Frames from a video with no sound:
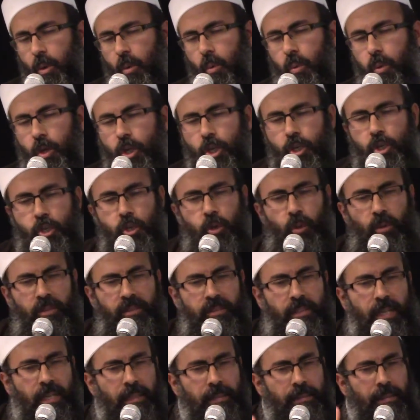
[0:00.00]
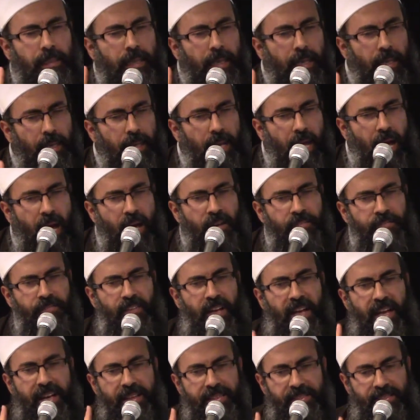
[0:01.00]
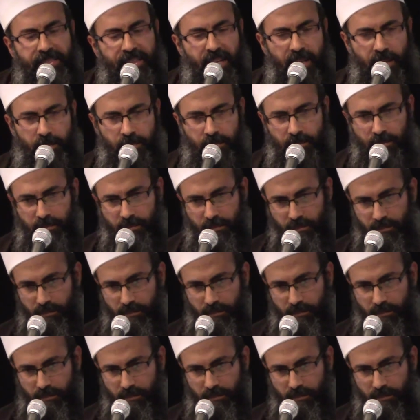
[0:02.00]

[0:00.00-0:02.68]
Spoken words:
We should not laugh at them.